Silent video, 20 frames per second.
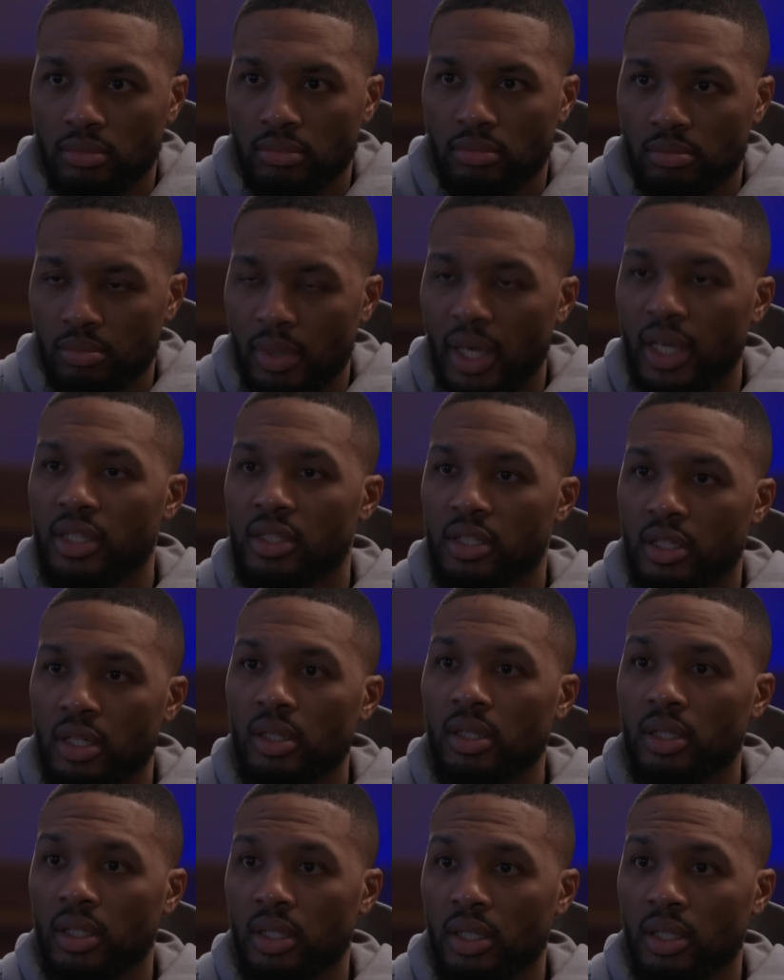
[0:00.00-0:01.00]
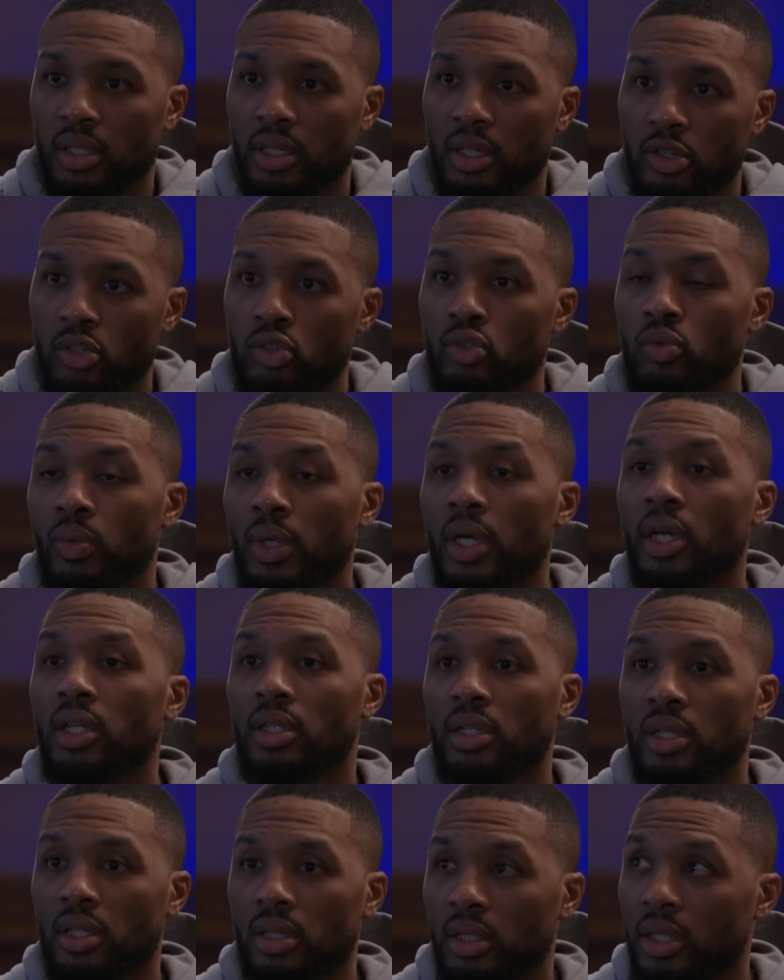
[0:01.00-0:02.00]
make it to the league and do
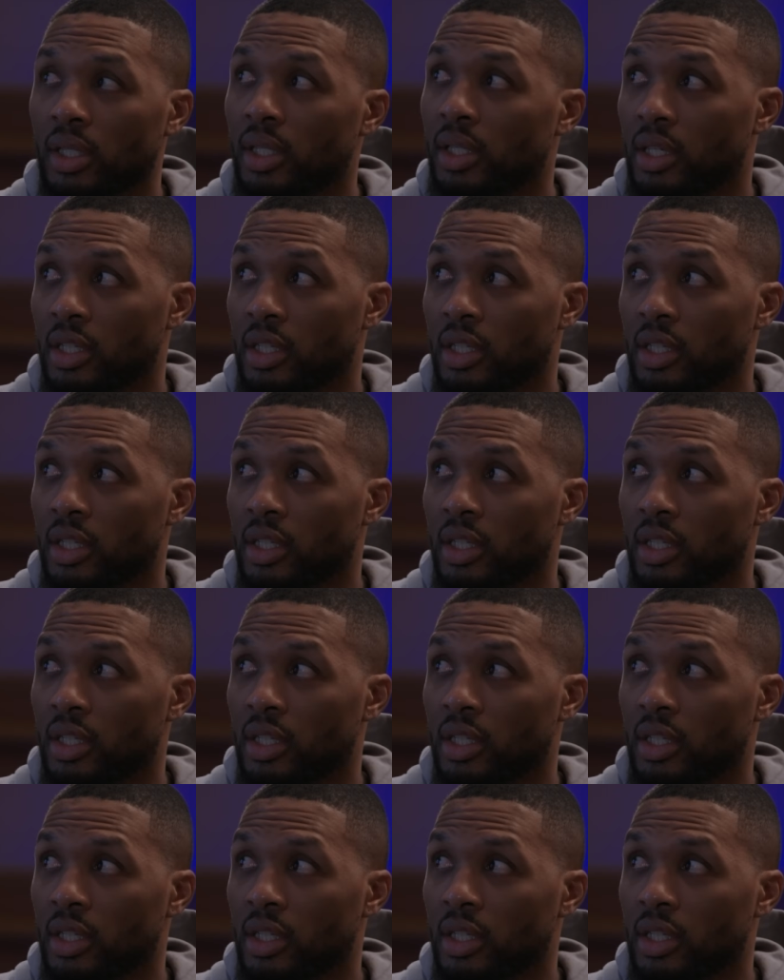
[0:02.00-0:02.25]
well in the league.